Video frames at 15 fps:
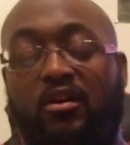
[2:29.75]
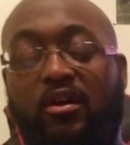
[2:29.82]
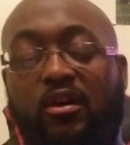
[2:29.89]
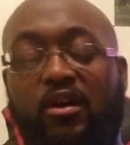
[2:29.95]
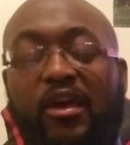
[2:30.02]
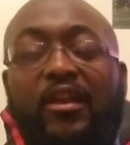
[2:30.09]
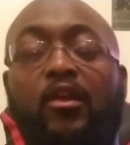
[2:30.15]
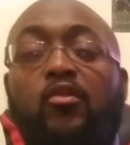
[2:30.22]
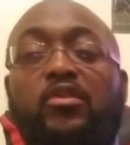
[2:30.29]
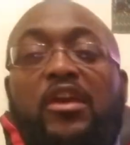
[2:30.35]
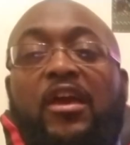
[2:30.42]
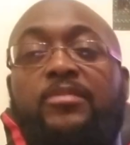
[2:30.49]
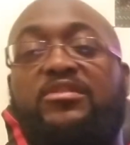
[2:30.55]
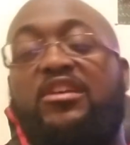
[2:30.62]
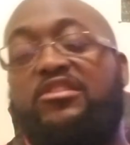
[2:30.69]
Hello
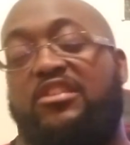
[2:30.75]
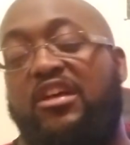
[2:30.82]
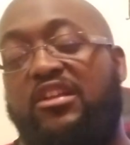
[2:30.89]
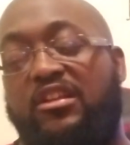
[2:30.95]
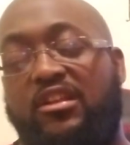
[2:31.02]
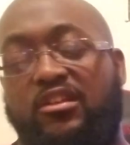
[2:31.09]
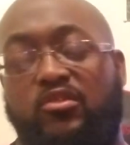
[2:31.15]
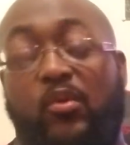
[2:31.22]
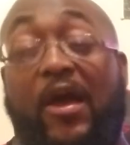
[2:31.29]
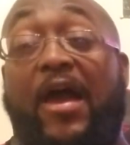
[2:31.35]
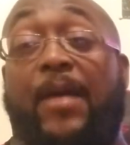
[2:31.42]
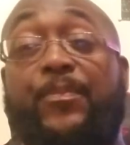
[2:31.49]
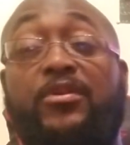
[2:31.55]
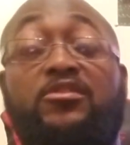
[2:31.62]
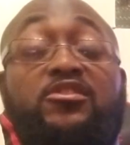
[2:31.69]
Games, they said that this would
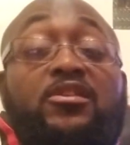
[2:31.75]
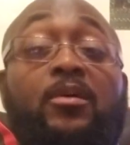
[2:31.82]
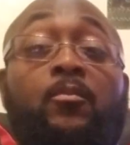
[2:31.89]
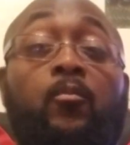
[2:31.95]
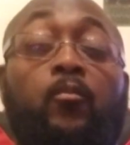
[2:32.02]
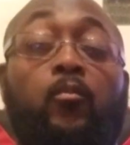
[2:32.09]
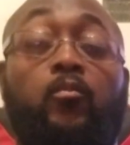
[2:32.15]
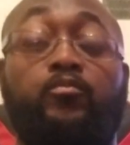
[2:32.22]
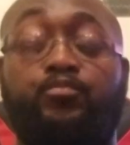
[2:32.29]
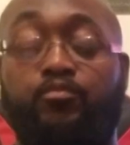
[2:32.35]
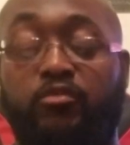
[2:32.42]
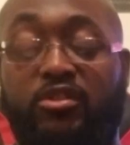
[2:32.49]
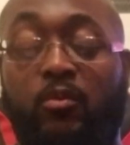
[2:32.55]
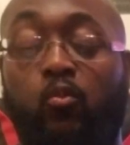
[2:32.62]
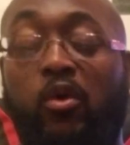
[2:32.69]
happen some
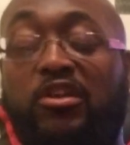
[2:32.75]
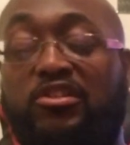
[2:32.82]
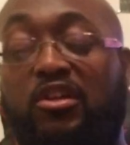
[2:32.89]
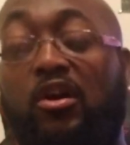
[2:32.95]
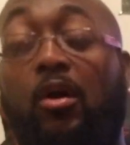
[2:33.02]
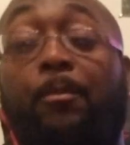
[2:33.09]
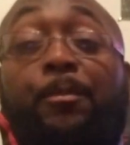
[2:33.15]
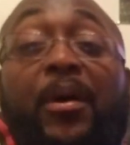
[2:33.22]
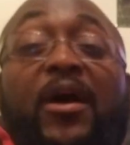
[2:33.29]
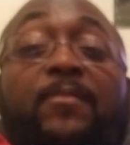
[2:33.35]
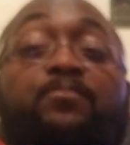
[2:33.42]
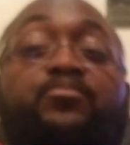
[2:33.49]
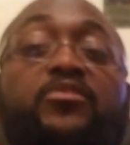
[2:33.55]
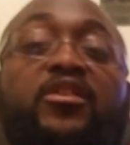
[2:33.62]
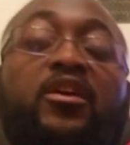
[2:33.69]
weeks ago, but
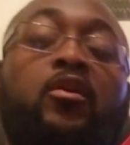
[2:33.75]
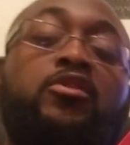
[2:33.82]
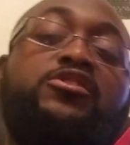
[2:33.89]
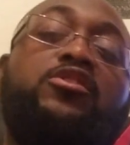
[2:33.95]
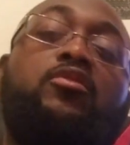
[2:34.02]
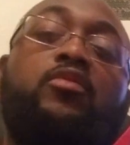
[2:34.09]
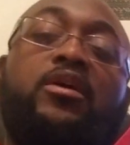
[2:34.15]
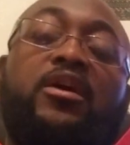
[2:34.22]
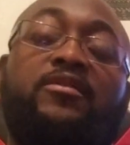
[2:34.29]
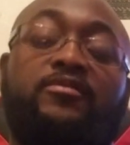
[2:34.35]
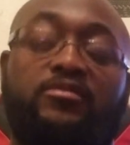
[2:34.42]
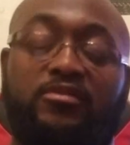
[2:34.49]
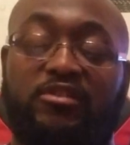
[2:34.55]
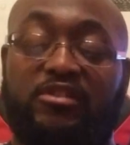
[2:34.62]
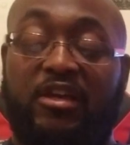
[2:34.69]
they also
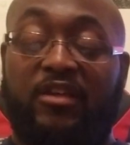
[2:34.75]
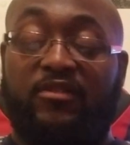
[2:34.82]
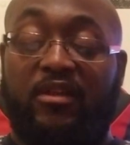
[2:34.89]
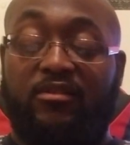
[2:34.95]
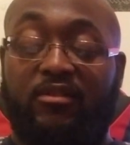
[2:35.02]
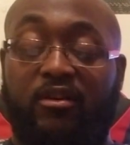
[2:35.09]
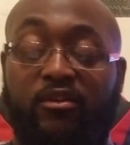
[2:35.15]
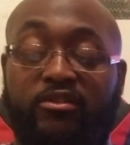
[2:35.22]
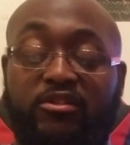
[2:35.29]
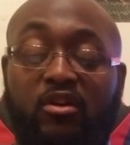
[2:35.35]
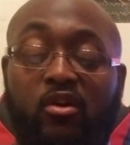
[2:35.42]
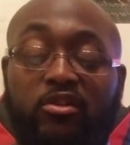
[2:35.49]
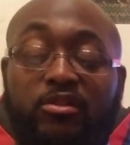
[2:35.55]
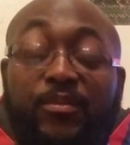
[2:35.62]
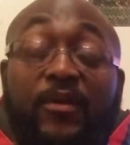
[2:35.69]
said that there is
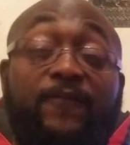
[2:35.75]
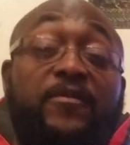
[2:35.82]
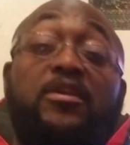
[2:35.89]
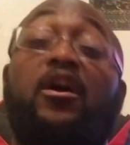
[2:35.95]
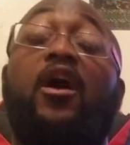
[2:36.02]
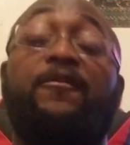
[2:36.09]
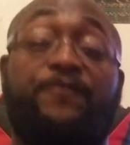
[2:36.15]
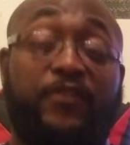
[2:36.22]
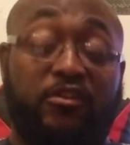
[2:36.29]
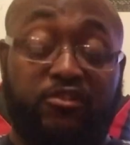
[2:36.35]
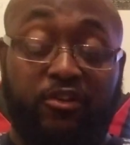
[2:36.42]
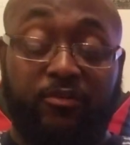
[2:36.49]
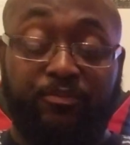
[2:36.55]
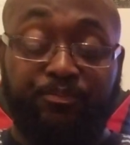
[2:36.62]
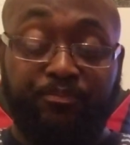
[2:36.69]
going to be a VR
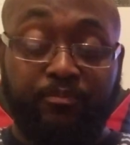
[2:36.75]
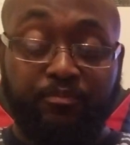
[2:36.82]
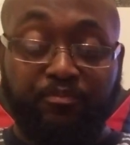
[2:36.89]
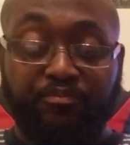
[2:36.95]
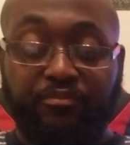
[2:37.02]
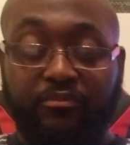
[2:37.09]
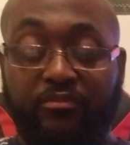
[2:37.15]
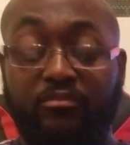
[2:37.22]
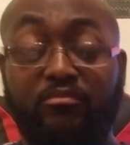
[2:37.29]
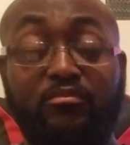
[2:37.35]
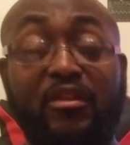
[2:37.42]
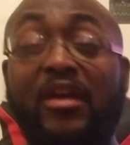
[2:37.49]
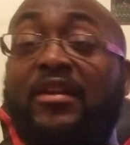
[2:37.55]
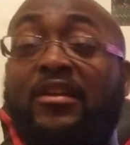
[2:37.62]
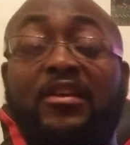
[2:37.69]
feature.
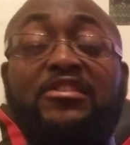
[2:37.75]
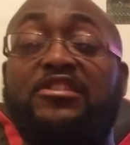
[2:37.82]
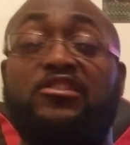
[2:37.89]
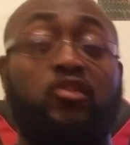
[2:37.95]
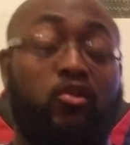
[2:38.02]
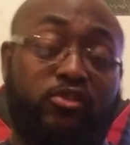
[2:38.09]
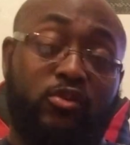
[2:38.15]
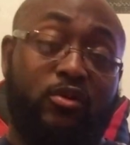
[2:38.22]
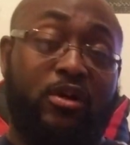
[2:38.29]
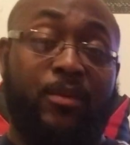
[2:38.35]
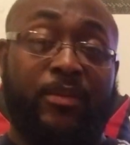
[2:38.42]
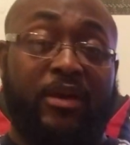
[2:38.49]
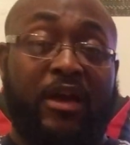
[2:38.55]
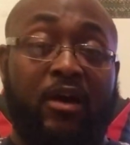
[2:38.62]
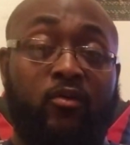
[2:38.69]
And this is also
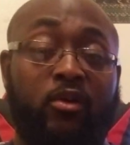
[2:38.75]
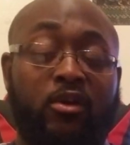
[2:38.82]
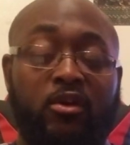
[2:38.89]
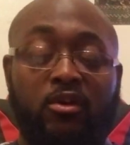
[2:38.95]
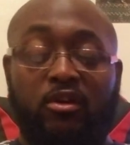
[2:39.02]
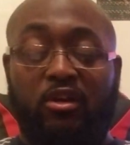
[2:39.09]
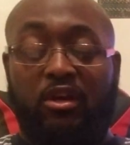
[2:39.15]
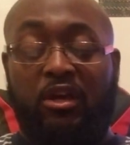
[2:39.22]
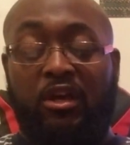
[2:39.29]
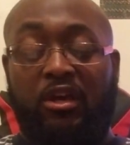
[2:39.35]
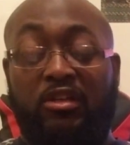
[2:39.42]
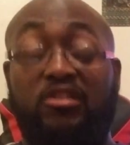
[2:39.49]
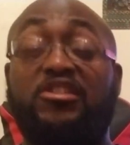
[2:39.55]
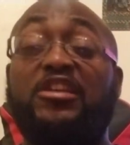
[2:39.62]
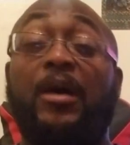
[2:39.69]
coming out
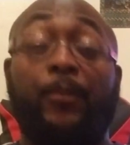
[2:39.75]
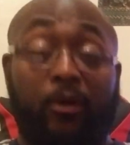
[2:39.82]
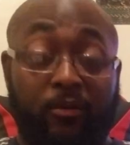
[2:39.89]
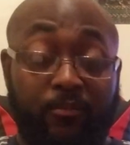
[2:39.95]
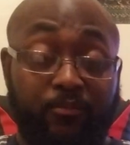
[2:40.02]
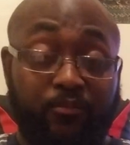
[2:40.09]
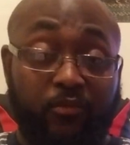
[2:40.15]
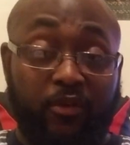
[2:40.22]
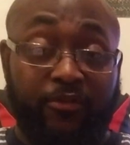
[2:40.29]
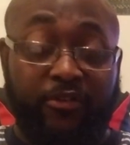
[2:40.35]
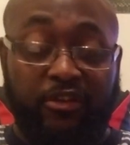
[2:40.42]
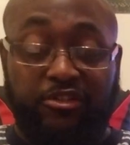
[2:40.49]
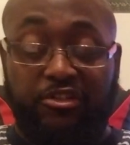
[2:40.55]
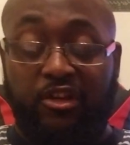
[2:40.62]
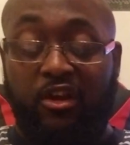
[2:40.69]
in summer
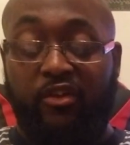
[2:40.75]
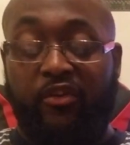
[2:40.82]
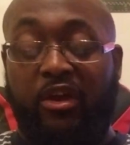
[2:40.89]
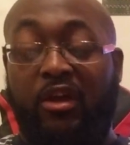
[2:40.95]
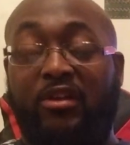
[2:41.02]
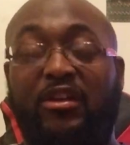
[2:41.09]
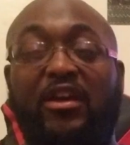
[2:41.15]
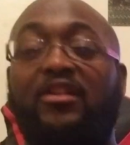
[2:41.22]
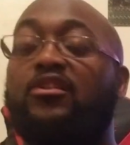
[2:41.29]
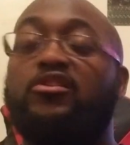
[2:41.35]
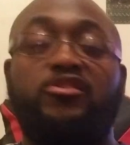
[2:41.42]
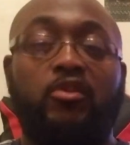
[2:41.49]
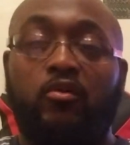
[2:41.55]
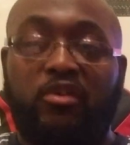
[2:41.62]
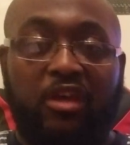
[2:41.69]
this year. And it
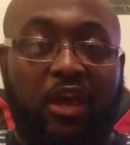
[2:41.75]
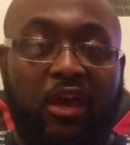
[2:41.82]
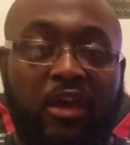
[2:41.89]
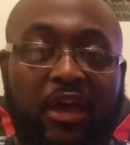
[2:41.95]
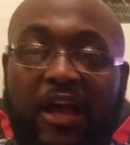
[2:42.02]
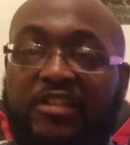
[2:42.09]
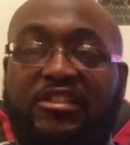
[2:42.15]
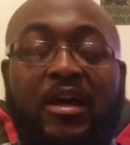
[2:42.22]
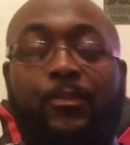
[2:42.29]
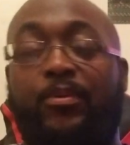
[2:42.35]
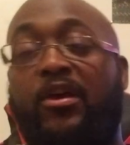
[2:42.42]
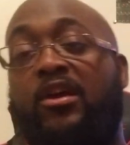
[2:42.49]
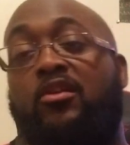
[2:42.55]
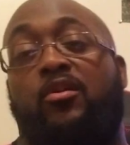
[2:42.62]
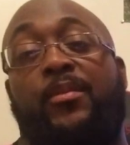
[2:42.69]
looks okay. I stopped
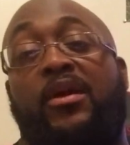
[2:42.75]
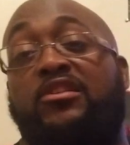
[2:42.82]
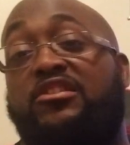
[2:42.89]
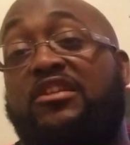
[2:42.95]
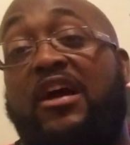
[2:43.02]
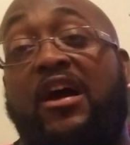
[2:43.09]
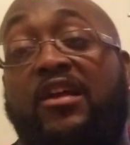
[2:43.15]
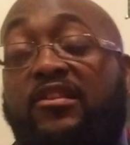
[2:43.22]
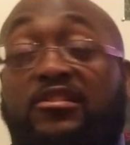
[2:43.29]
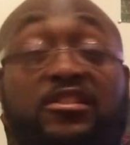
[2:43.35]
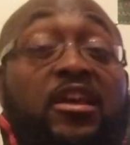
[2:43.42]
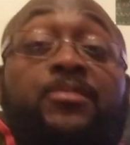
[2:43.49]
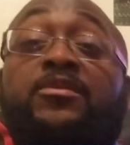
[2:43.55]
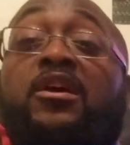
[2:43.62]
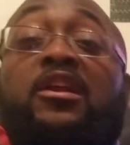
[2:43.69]
playing No Man's Sky the
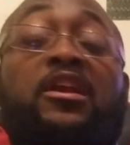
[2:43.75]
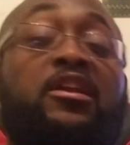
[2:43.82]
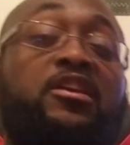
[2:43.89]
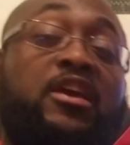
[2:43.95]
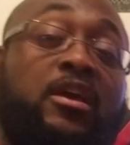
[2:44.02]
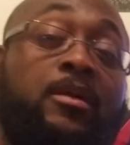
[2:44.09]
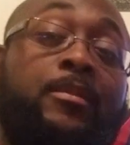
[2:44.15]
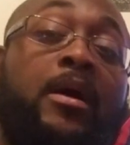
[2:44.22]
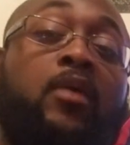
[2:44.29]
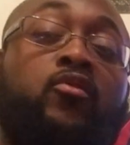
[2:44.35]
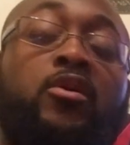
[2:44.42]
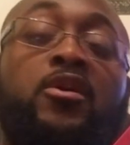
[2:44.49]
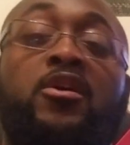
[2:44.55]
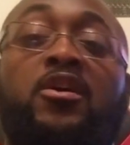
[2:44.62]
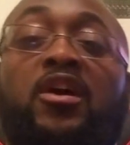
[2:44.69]
same year that it came
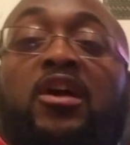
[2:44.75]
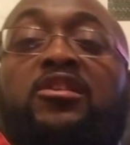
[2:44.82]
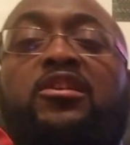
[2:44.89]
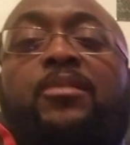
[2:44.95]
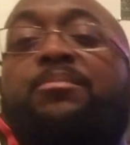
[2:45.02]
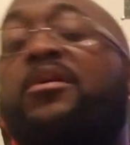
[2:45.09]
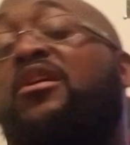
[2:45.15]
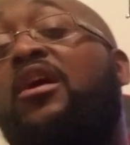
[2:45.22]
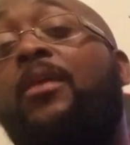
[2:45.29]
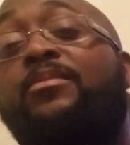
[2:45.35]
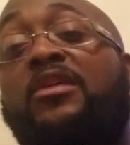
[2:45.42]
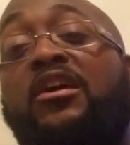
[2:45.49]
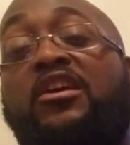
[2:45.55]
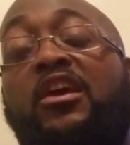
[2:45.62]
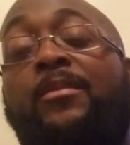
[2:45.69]
out. And then a big
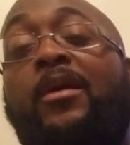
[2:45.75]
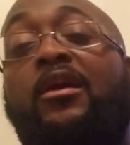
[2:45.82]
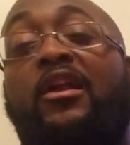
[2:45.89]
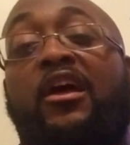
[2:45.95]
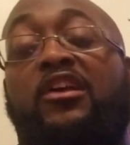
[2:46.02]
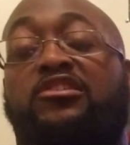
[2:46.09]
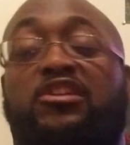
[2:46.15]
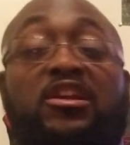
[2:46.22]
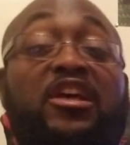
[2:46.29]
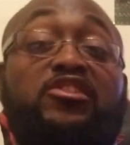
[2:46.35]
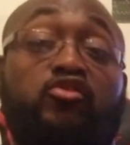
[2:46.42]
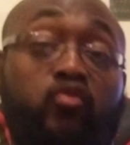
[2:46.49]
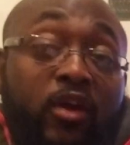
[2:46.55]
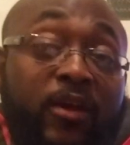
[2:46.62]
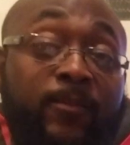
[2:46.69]
update came out last year.
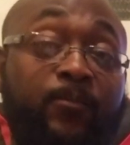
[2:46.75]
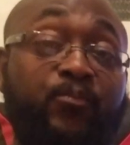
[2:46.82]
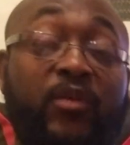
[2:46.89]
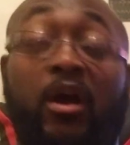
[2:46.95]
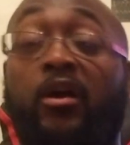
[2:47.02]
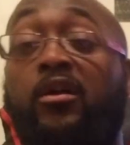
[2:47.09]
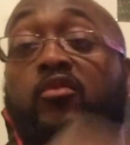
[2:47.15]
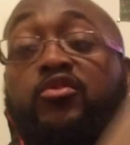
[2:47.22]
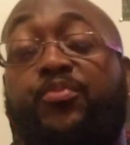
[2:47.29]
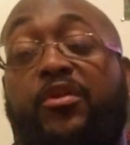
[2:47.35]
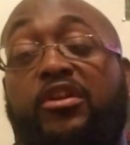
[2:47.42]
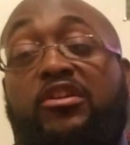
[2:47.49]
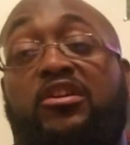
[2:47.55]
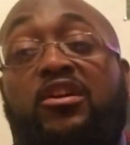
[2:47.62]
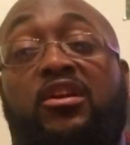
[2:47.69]
That's great. I heard it was
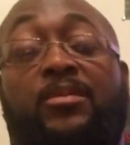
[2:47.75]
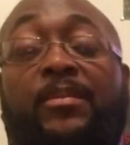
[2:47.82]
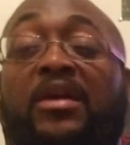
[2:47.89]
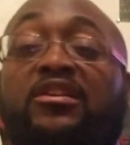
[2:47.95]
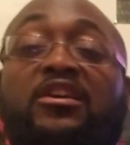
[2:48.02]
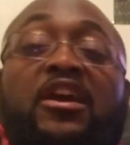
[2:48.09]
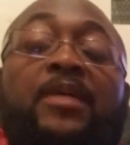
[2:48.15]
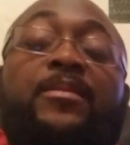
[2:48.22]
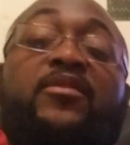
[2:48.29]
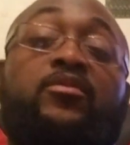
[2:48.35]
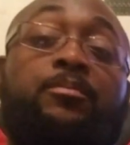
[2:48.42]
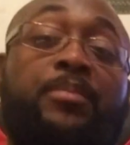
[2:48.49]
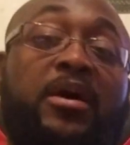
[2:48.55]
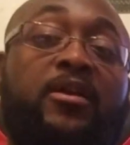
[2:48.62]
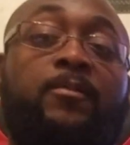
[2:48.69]
pretty good. It made the game
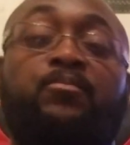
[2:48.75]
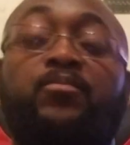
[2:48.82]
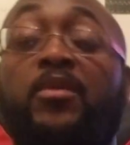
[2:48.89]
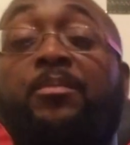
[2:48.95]
even better.